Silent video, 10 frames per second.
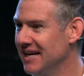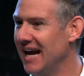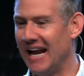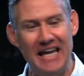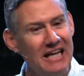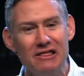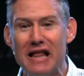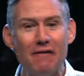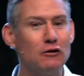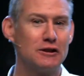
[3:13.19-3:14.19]
And he
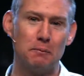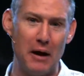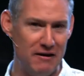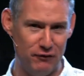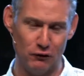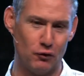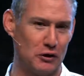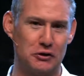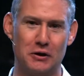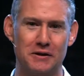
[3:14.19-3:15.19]
levels the playing field for
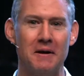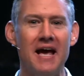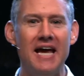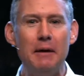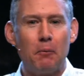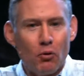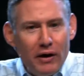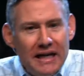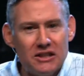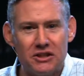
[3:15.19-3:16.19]
us, church. He
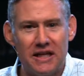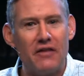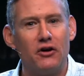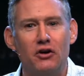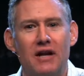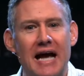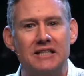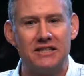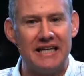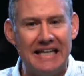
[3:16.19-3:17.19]
brings us together and unites
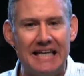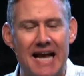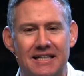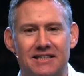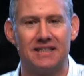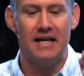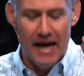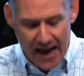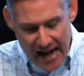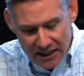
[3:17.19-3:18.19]
us, and he connects us. And
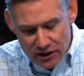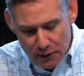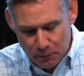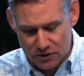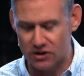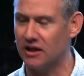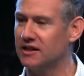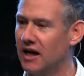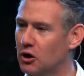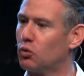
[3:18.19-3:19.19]
actually, he puts us on
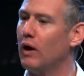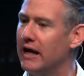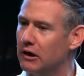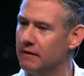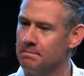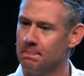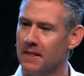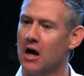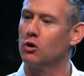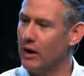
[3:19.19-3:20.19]
a greater
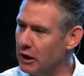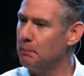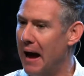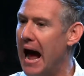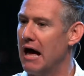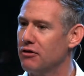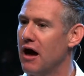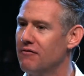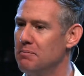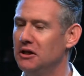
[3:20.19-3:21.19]
path
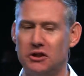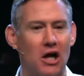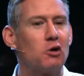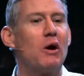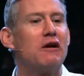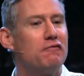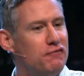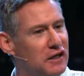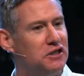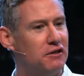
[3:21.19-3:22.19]
of a mission, a greater
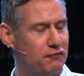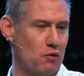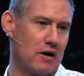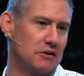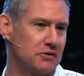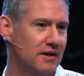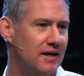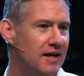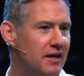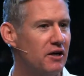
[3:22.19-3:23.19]
vision for us.
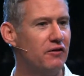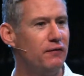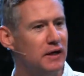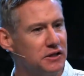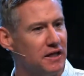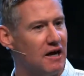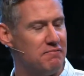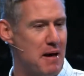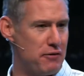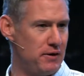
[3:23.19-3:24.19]
You know, the vision
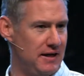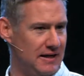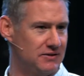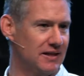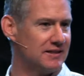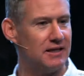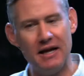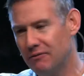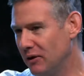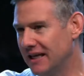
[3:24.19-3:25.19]
of Bethany is this,
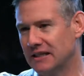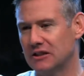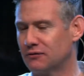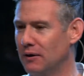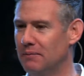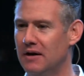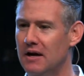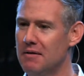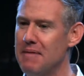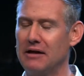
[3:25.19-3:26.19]
and we get this from
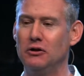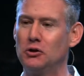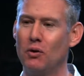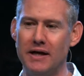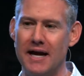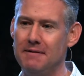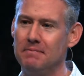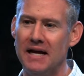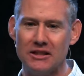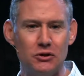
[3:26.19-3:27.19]
Matthew 28.
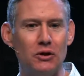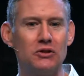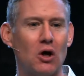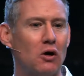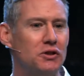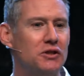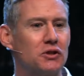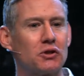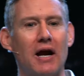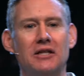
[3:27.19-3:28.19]
It's to exalt
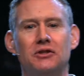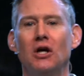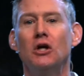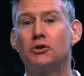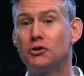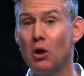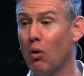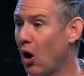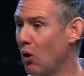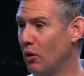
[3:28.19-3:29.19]
Jesus Christ so
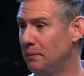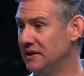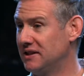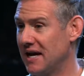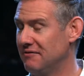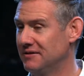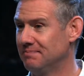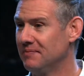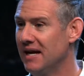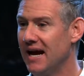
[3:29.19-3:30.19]
all will be saved.
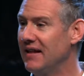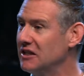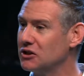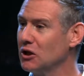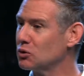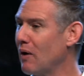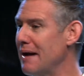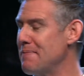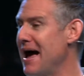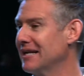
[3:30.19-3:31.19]
And that just goes
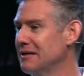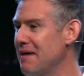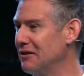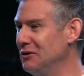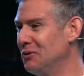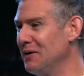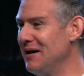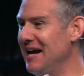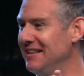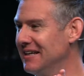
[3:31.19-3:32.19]
right back to Matthew
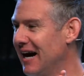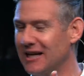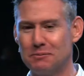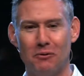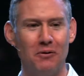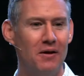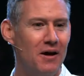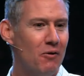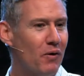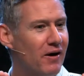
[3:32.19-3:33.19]
28, the gospel,
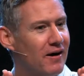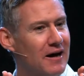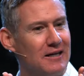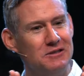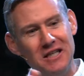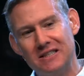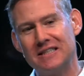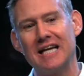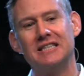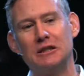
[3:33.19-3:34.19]
where Jesus
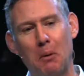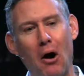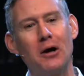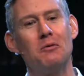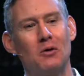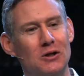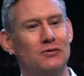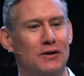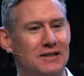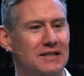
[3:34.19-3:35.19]
has these parting words
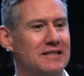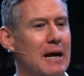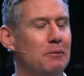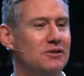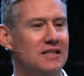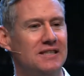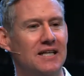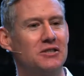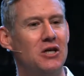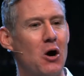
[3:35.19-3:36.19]
for his disciples, and he
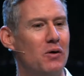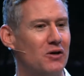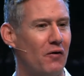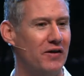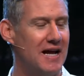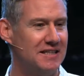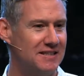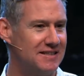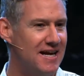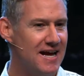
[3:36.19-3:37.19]
says, go into all the
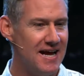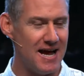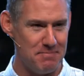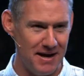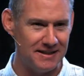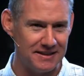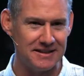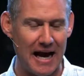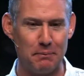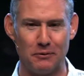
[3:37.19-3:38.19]
nations and make
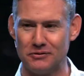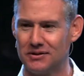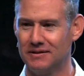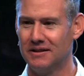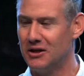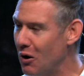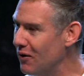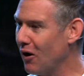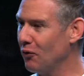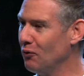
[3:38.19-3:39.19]
disciples. Go
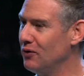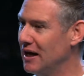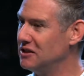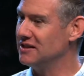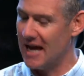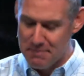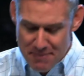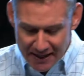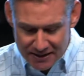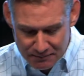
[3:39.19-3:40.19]
in all the nations and
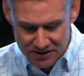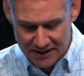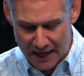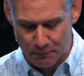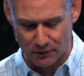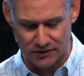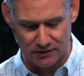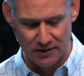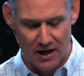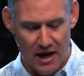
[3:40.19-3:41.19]
make some disciples.
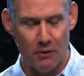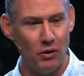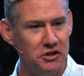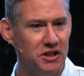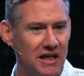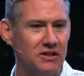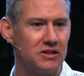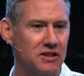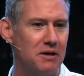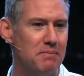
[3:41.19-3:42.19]
And what
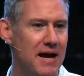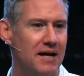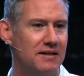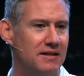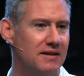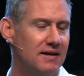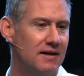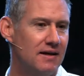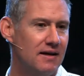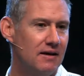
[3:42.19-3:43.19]
Jesus commanded,
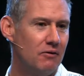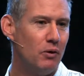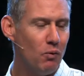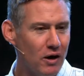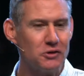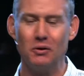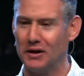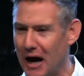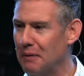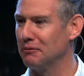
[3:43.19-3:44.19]
we want to
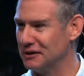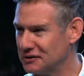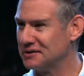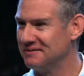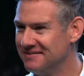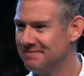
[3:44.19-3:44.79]
accomplish.